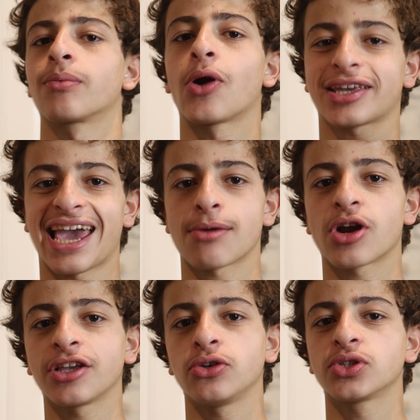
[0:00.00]
From what
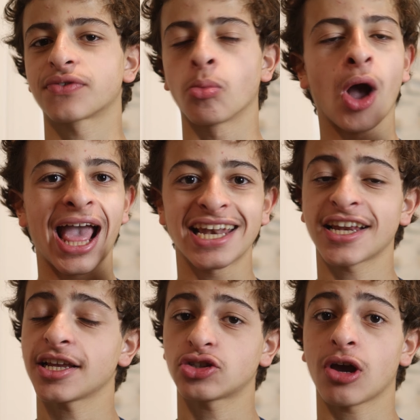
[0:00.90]
camera I use, from what
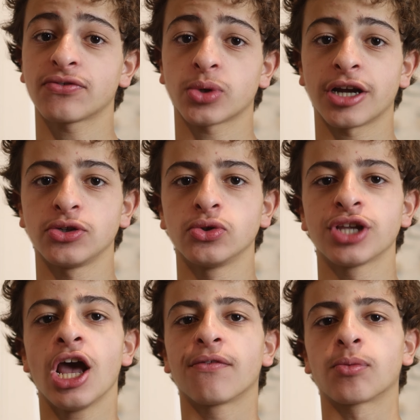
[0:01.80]
editing software I use,